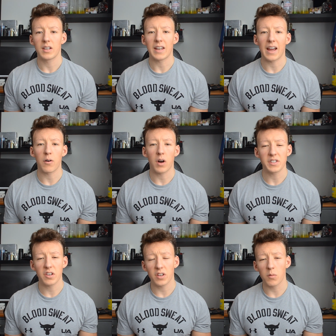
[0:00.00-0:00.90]
Now, I
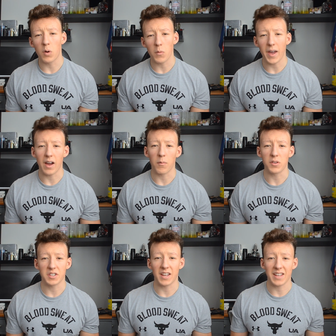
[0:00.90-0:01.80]
don't know what weight I
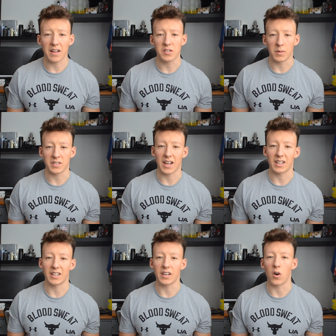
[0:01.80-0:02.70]
want to get down to
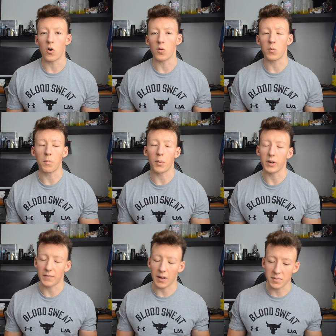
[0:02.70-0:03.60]
exactly, or what
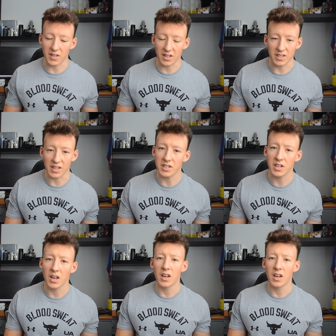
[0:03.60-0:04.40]
body fat percentage,